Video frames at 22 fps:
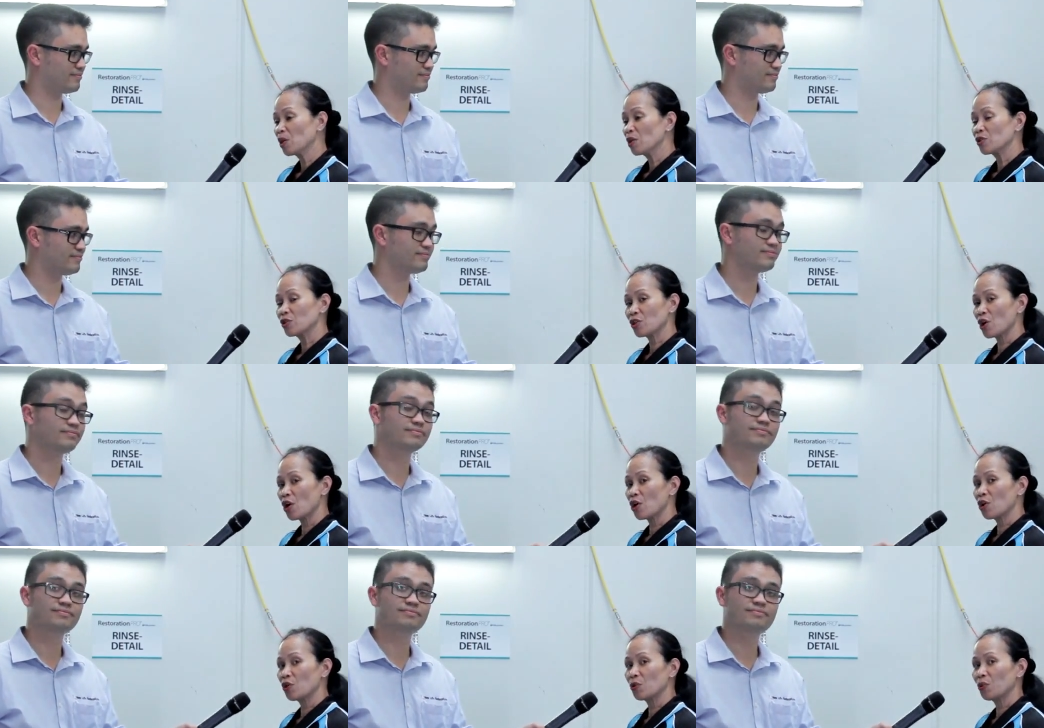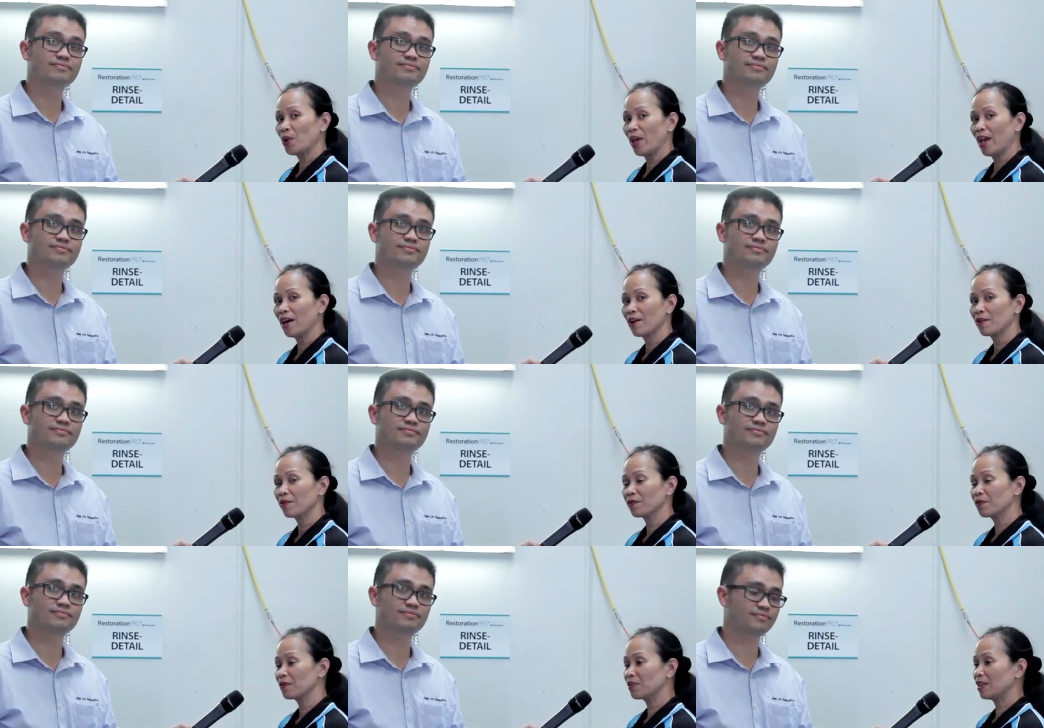Speaker 1: So we
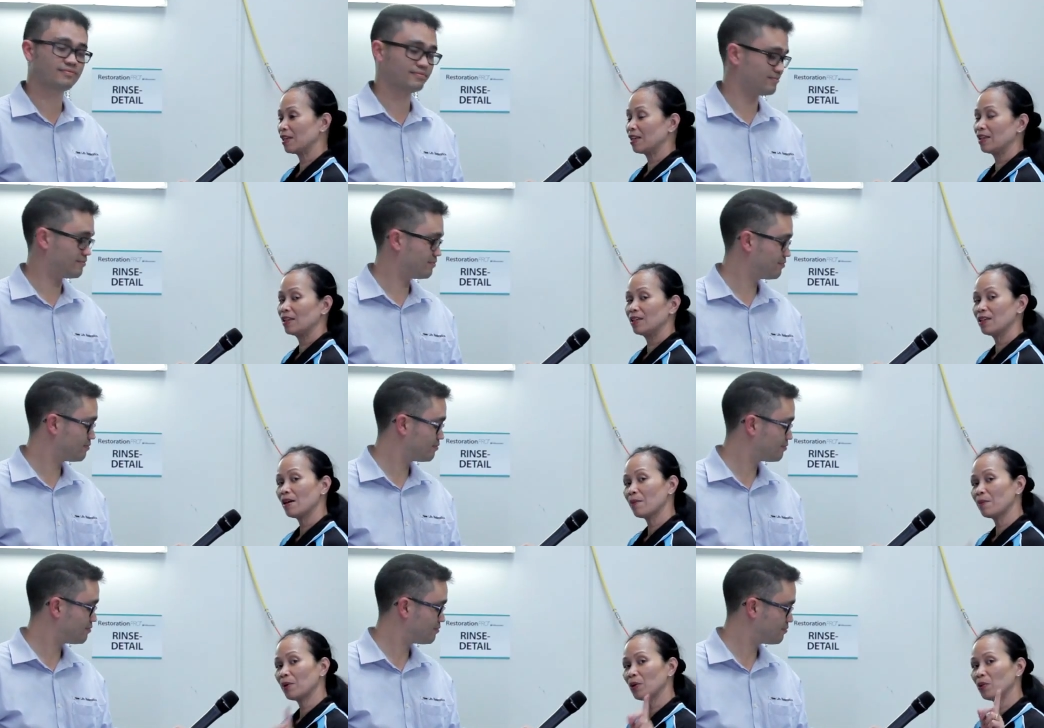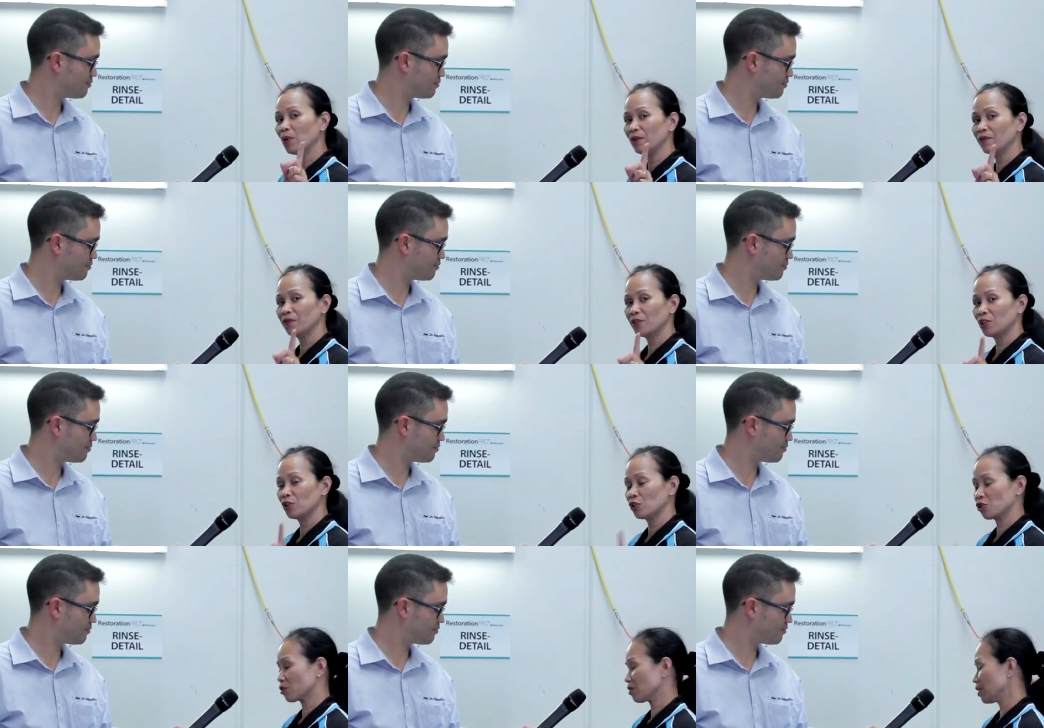have the number one
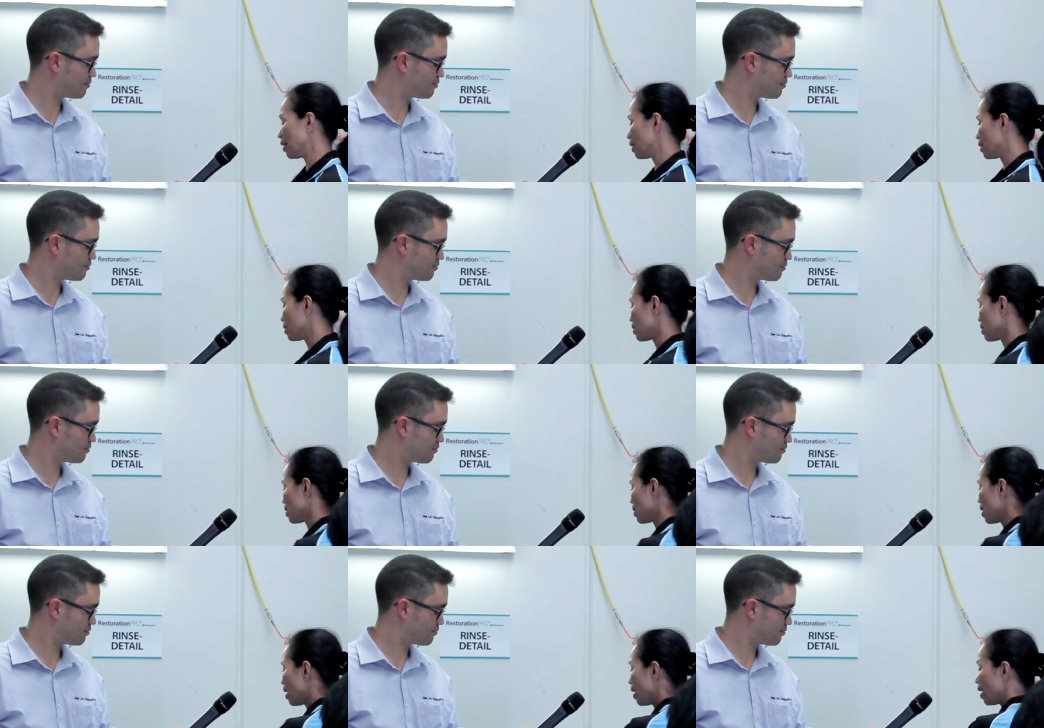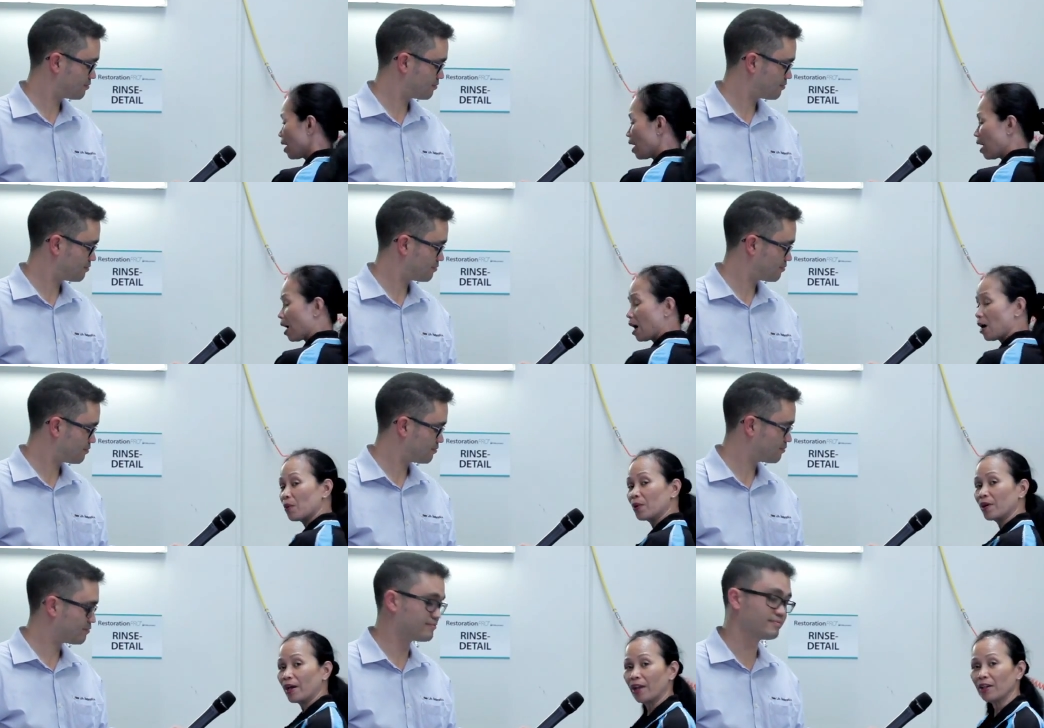feature is
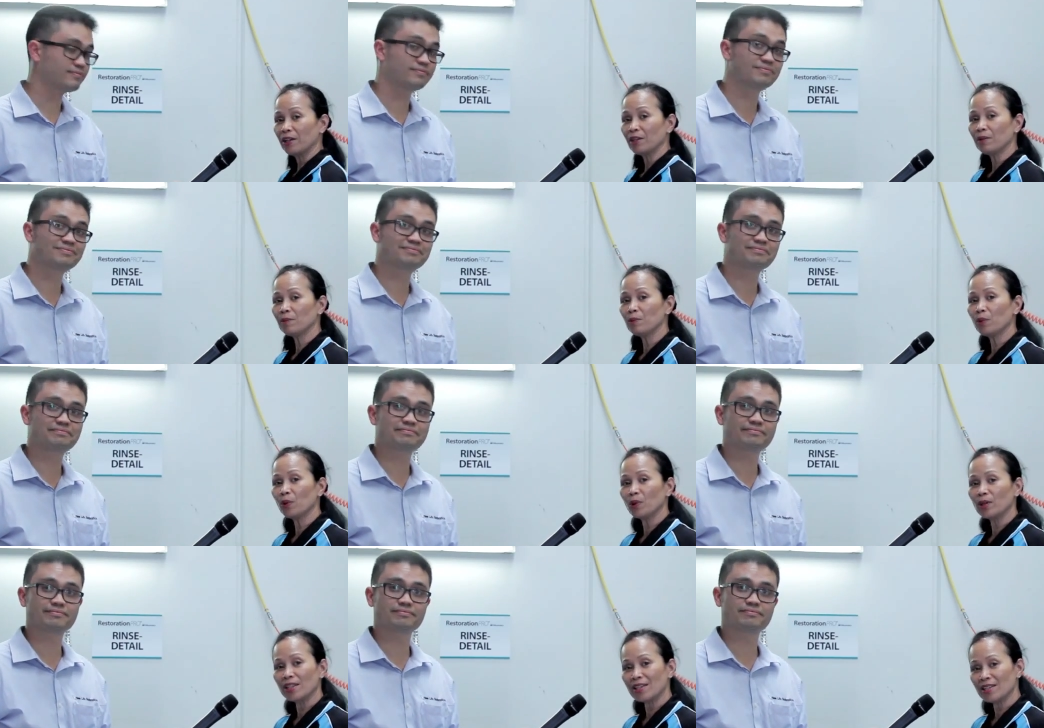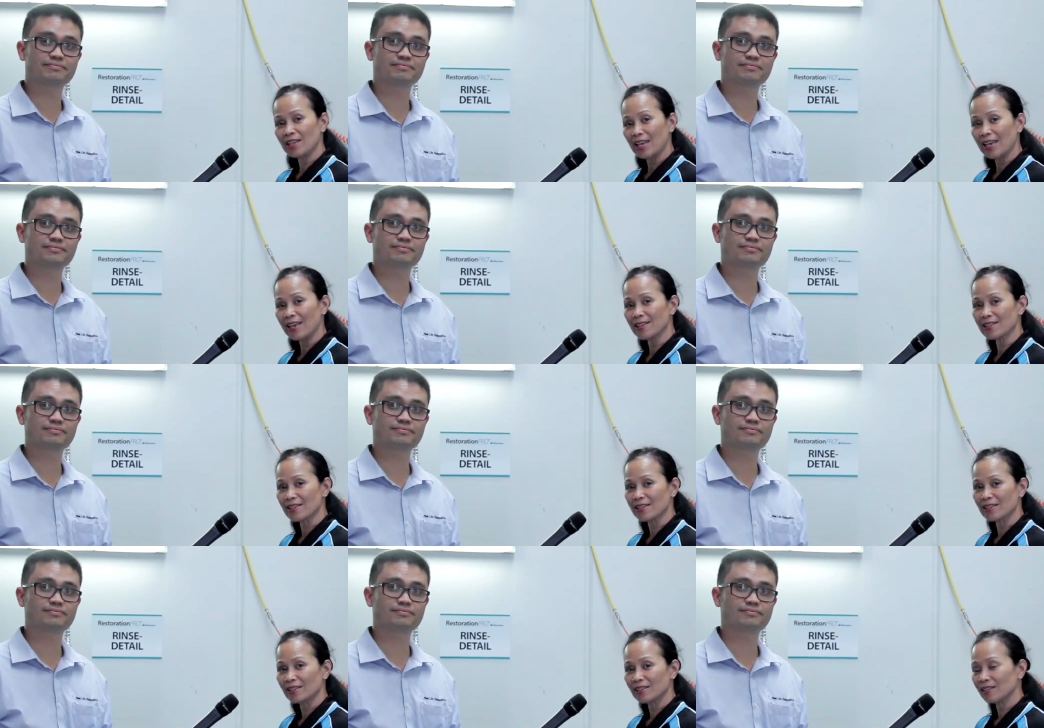our ironing board is
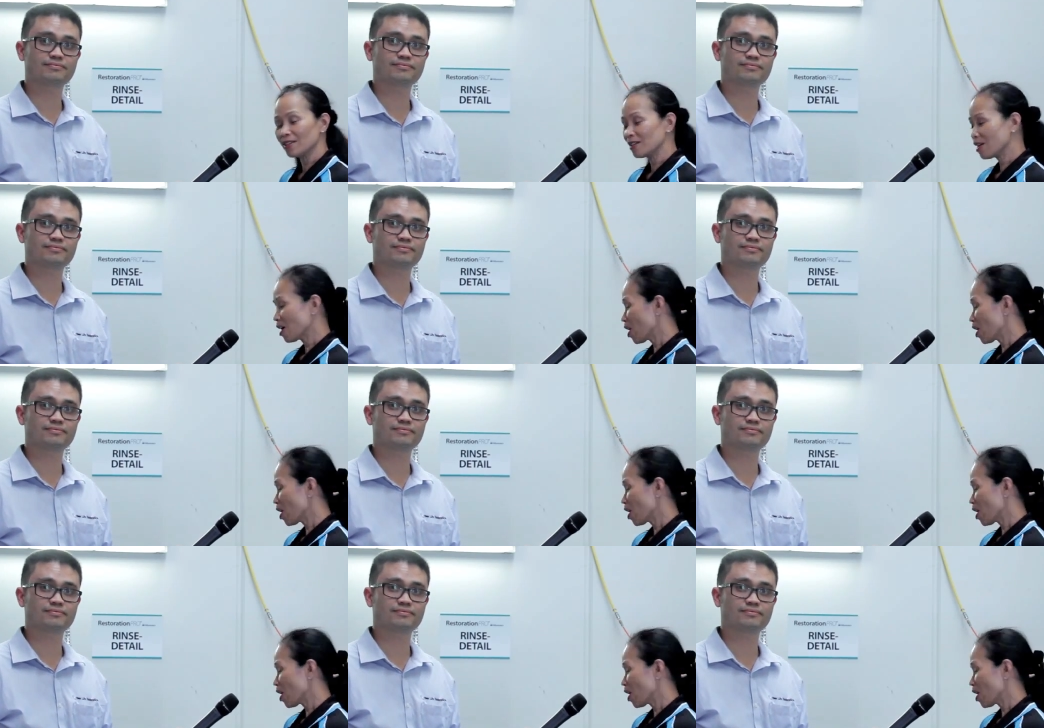heated.